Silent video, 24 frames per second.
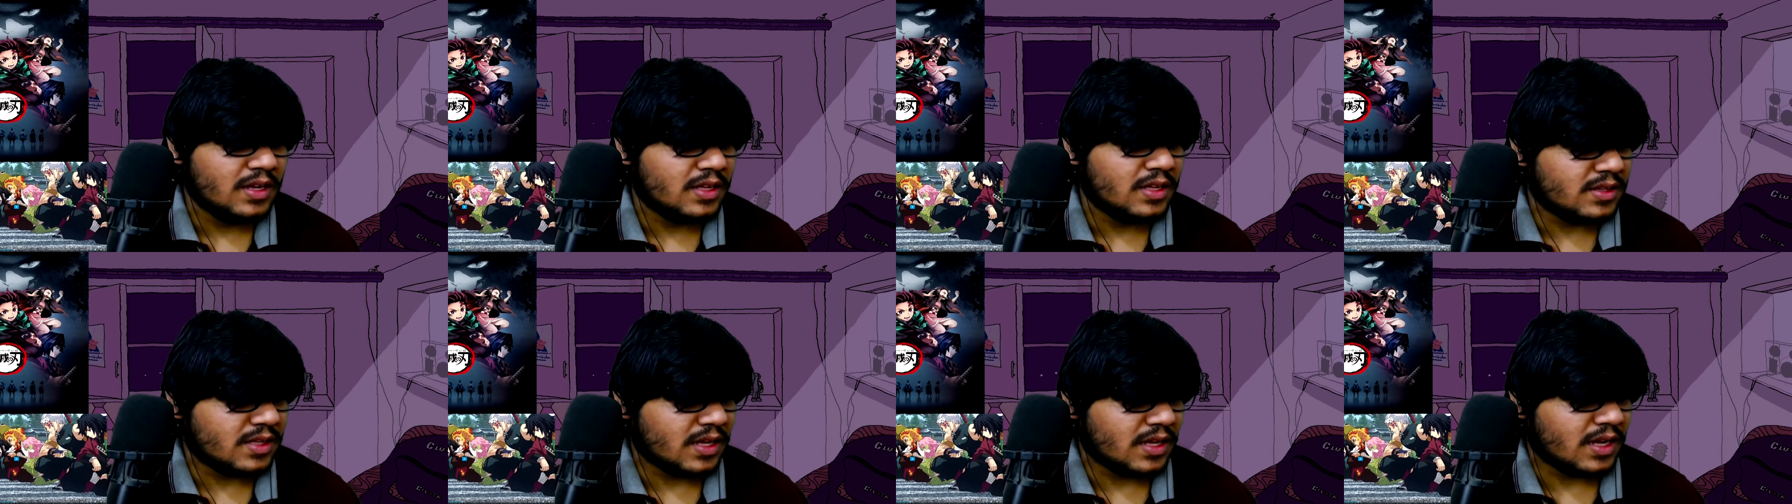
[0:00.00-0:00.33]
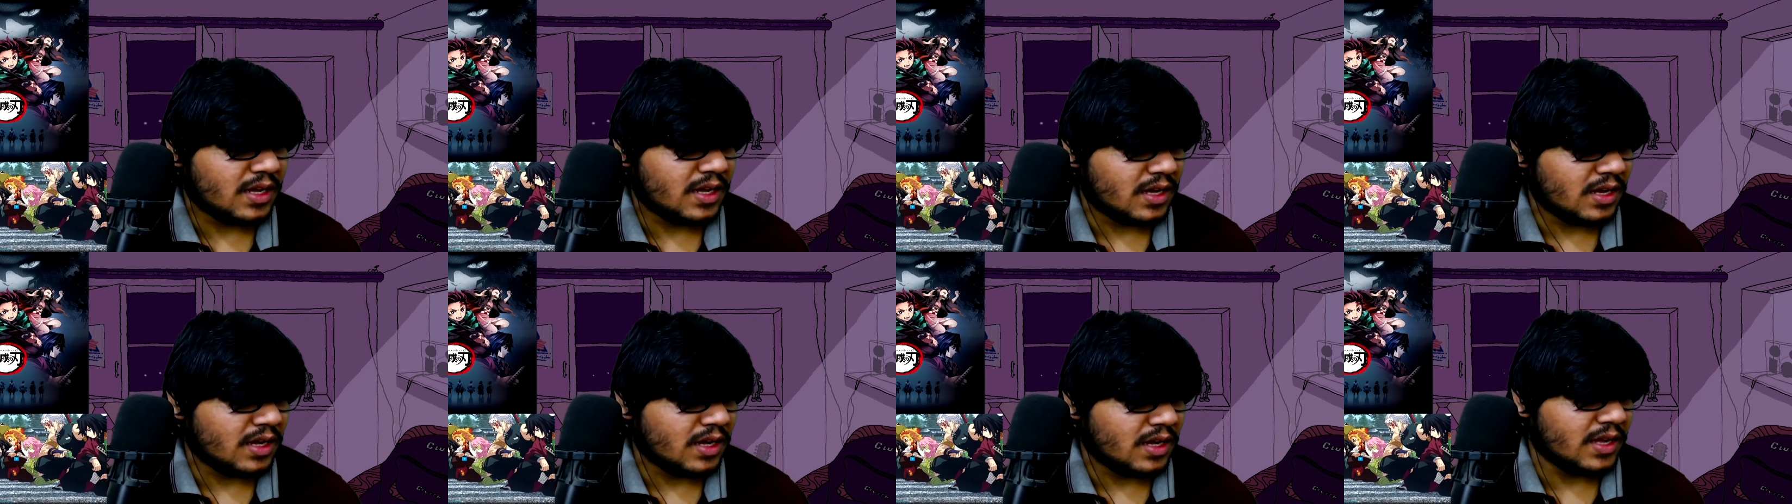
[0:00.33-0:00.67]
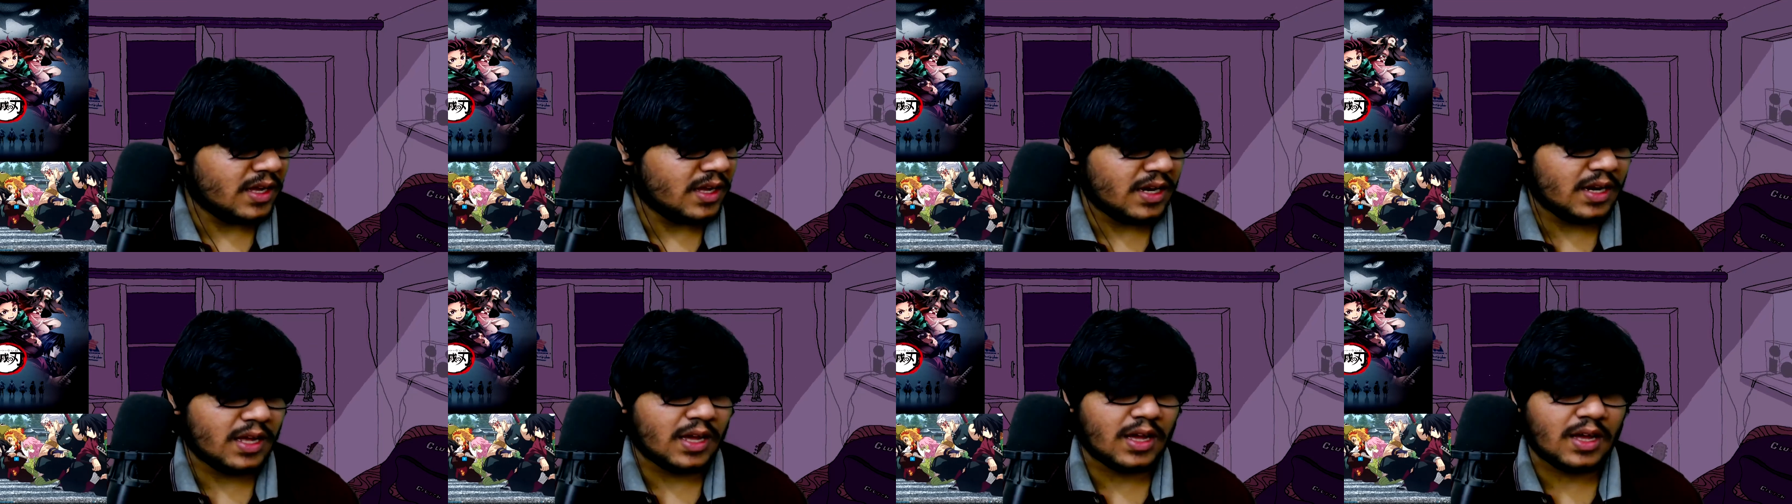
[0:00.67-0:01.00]
the
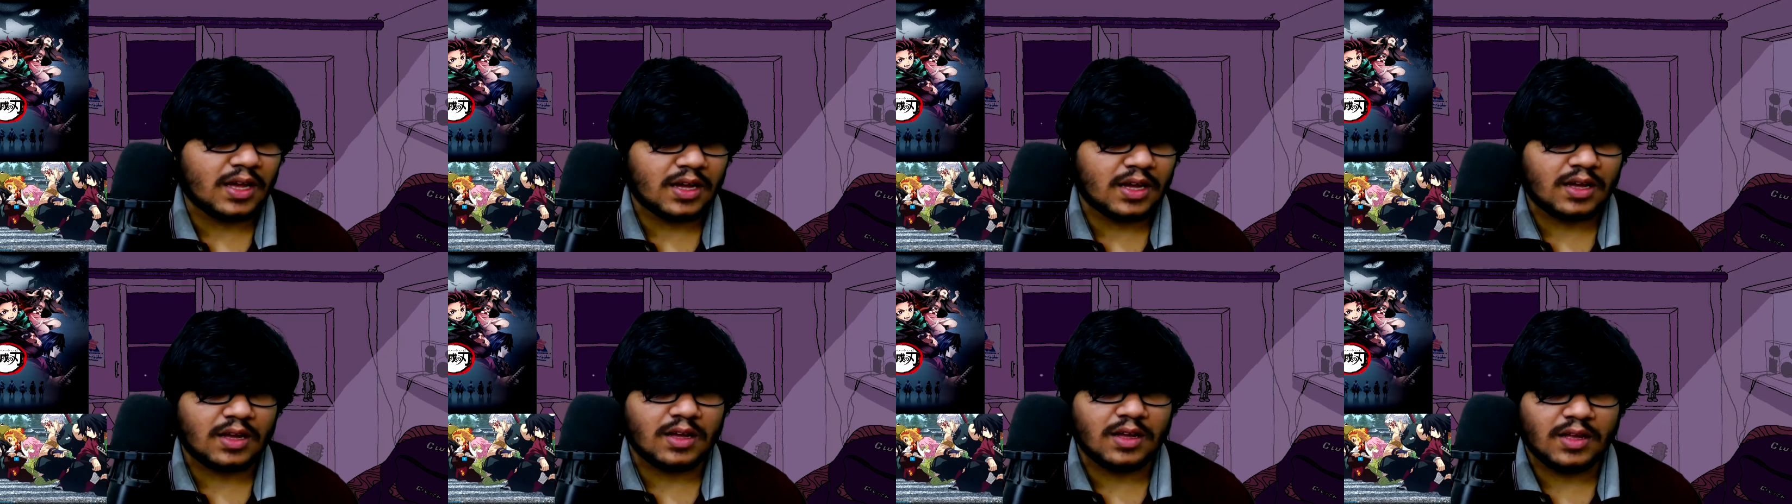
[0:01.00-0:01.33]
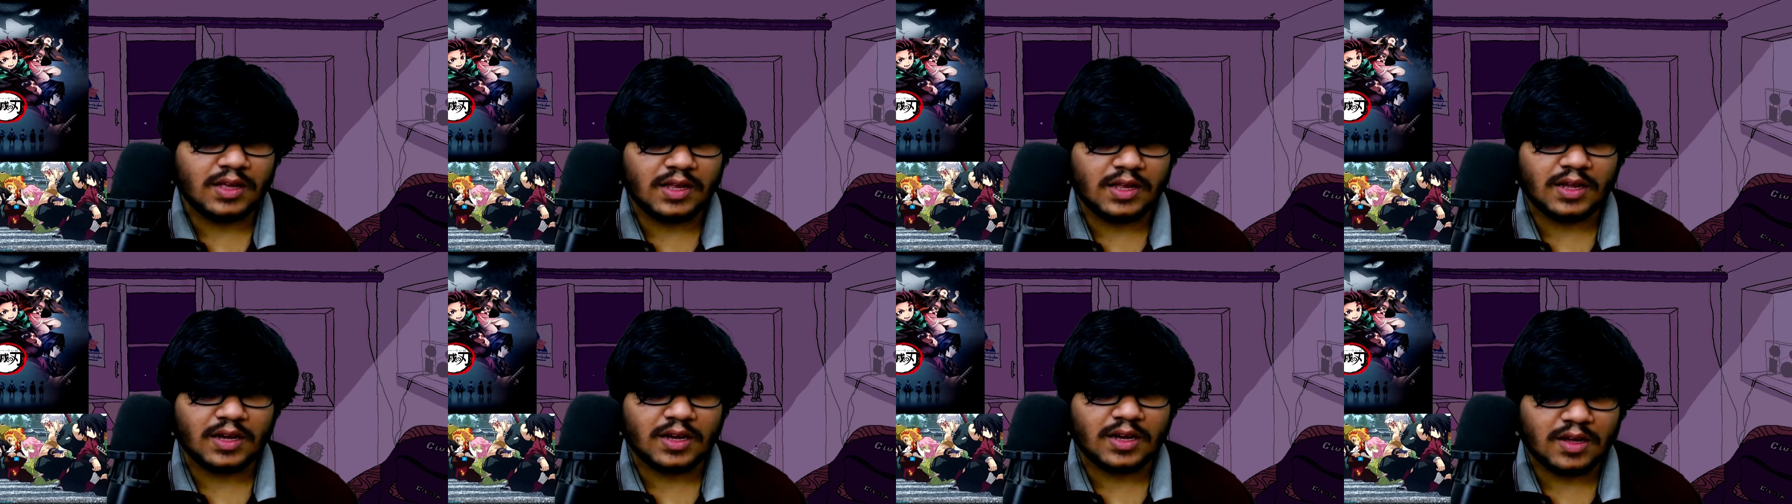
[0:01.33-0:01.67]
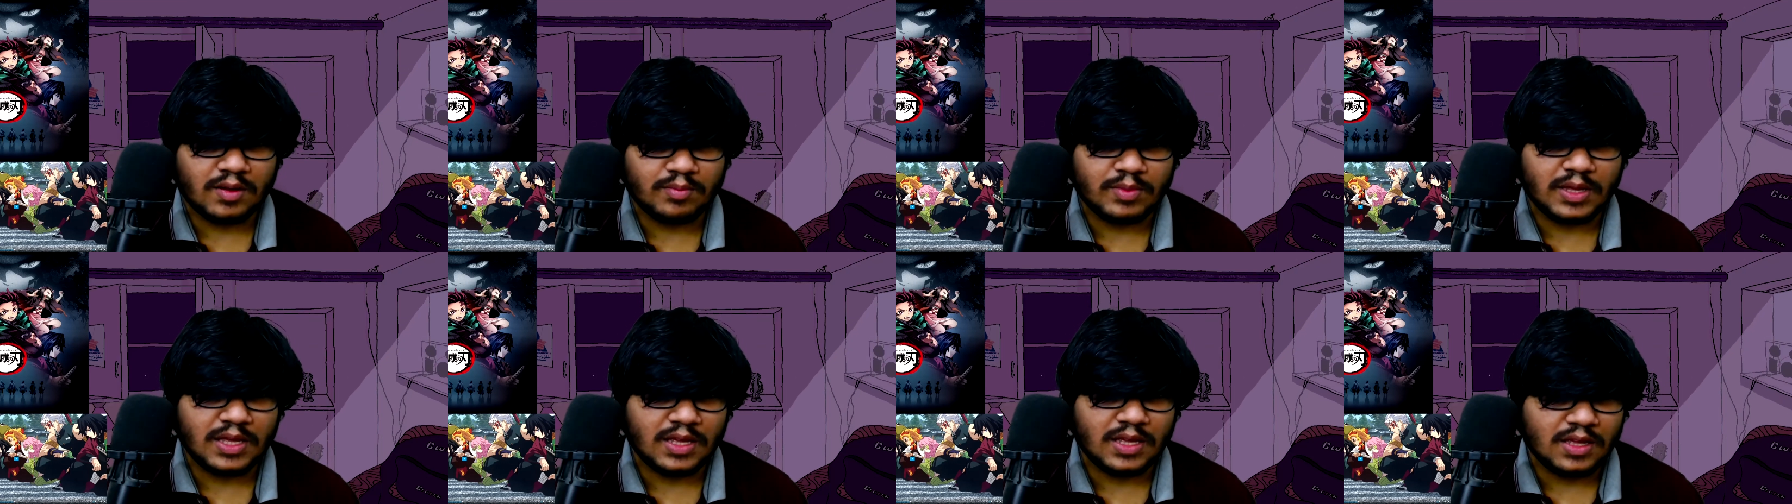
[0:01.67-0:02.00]

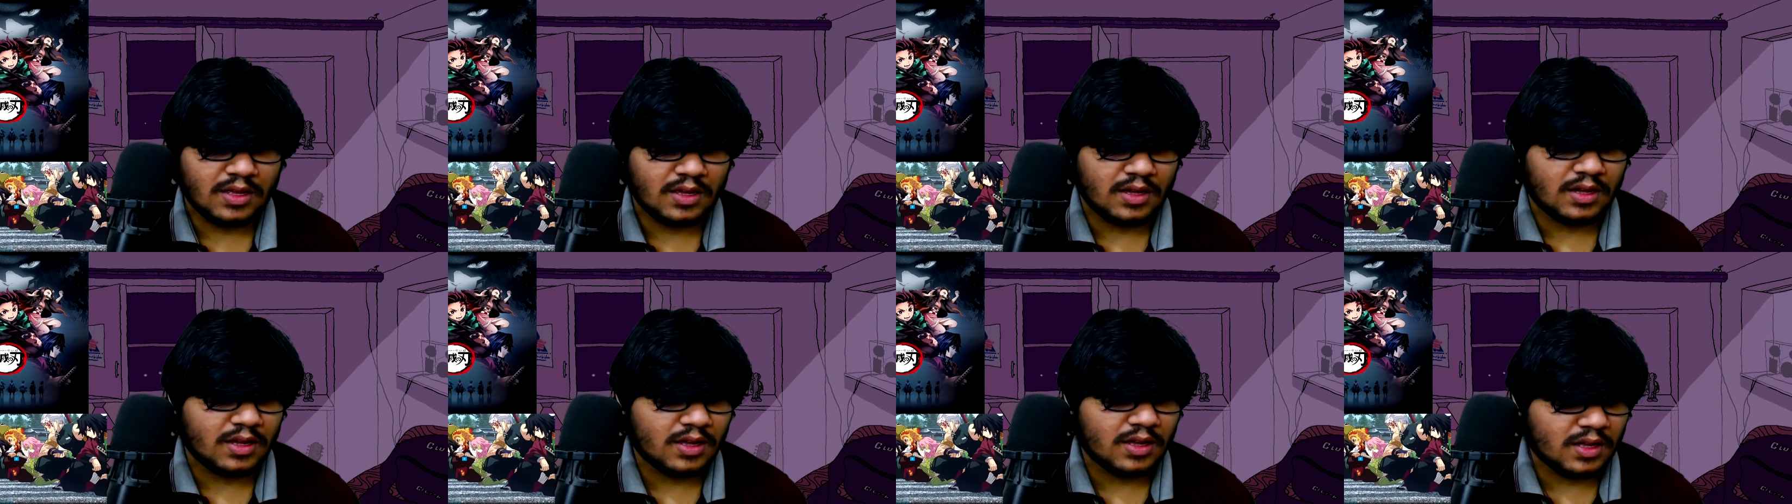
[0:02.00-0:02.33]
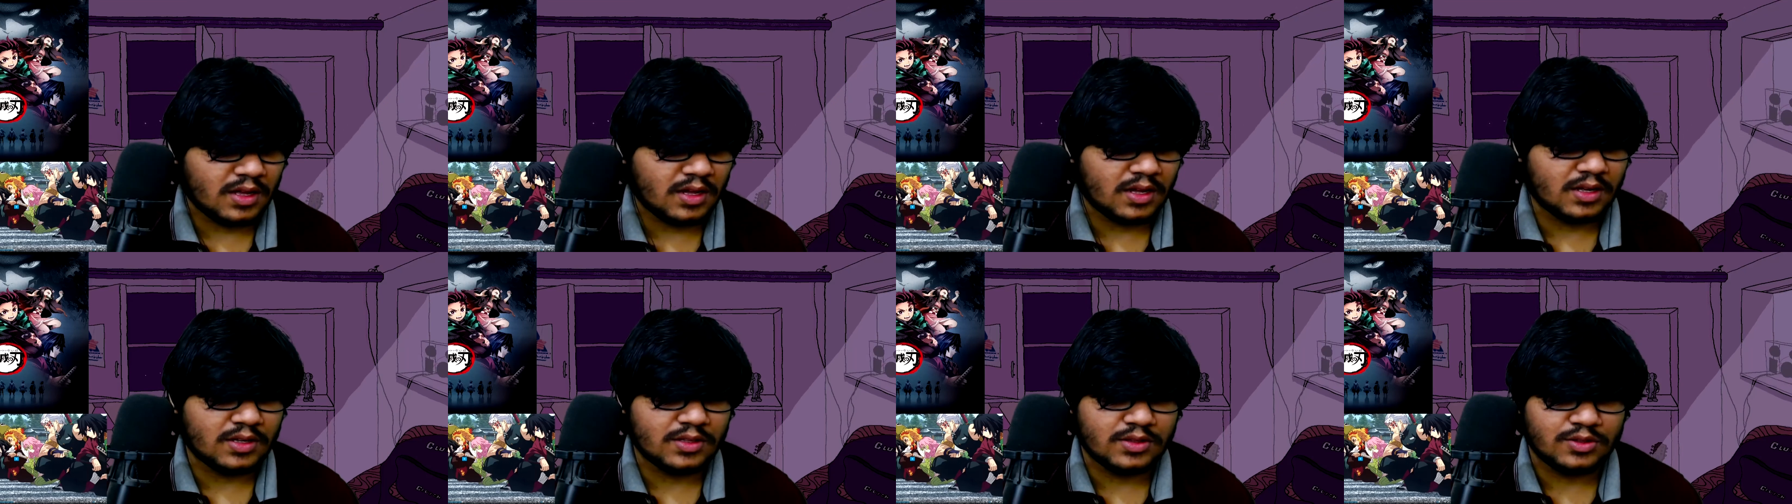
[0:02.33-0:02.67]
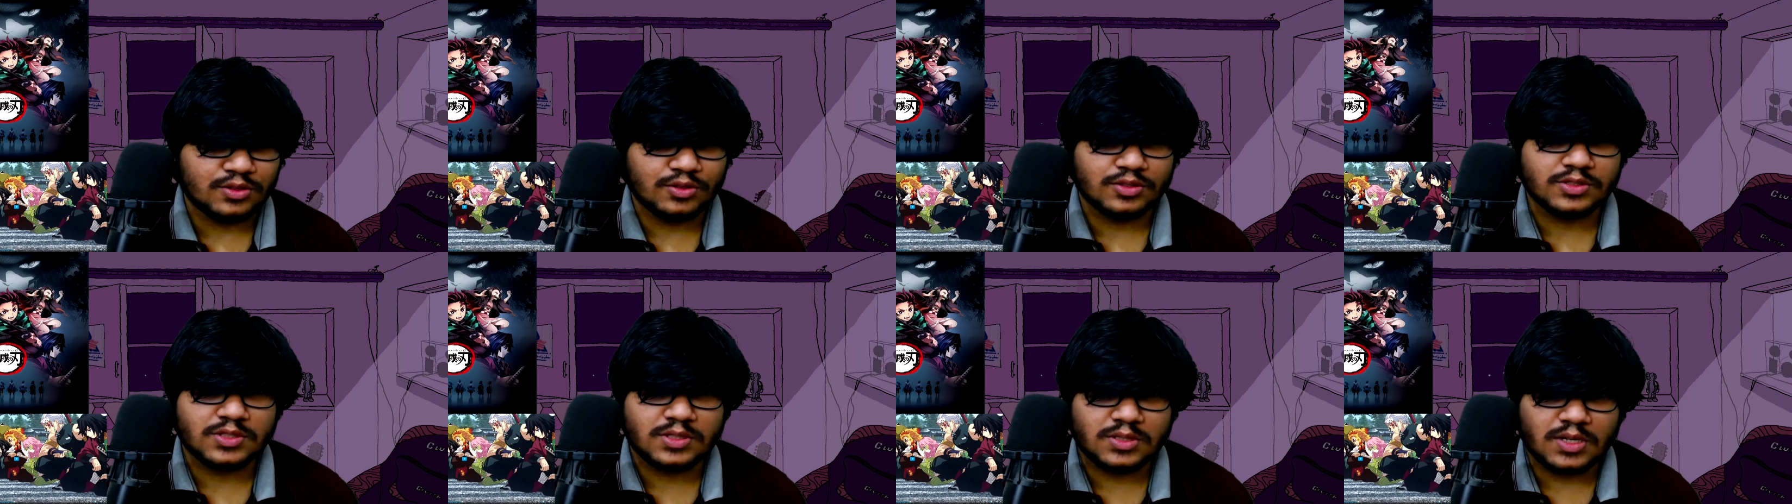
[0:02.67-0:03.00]
Hinakami,
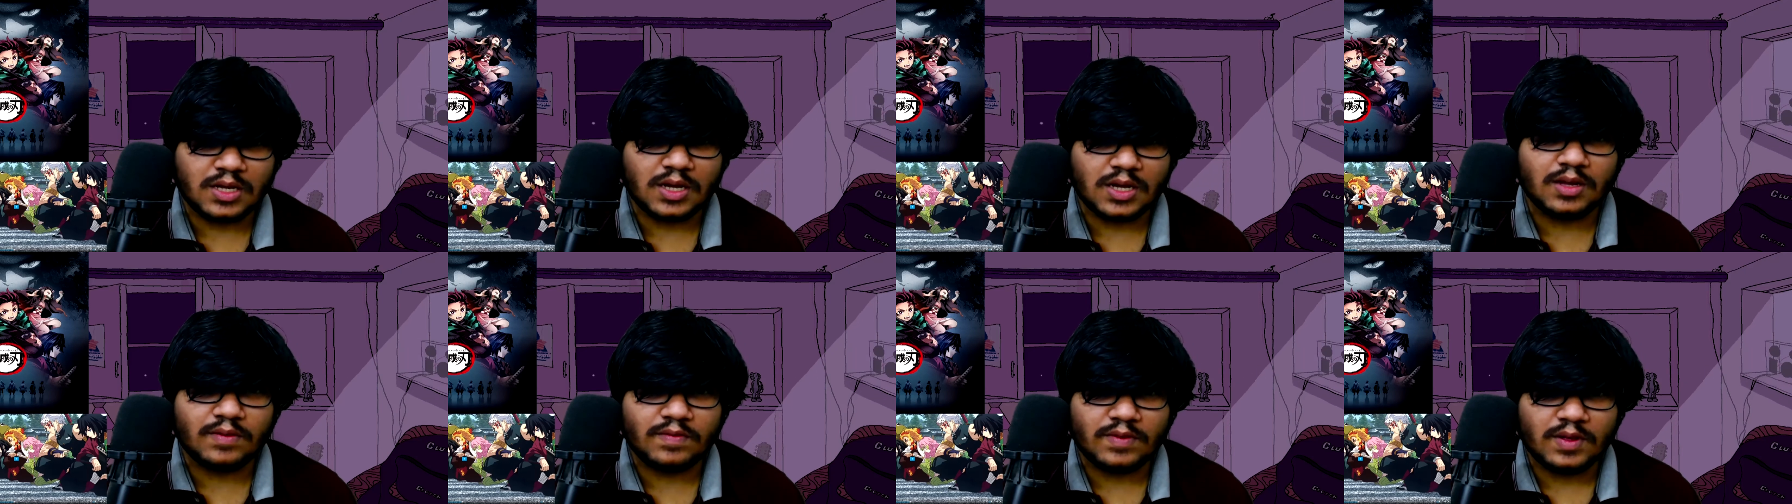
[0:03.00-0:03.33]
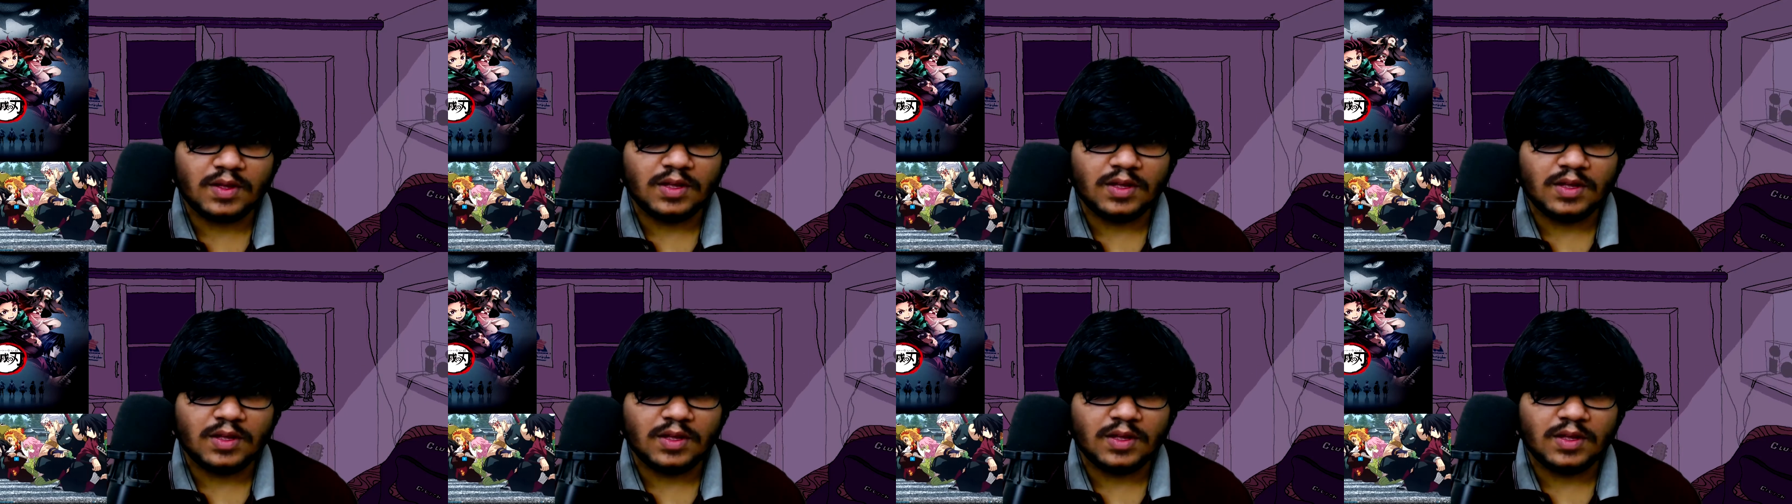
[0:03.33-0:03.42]
those stuff?